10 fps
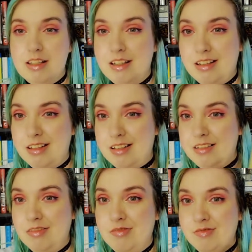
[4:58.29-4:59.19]
in
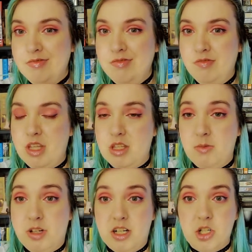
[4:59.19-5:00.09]
this is
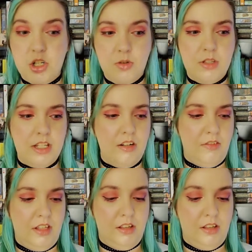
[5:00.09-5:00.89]
what I chose out of the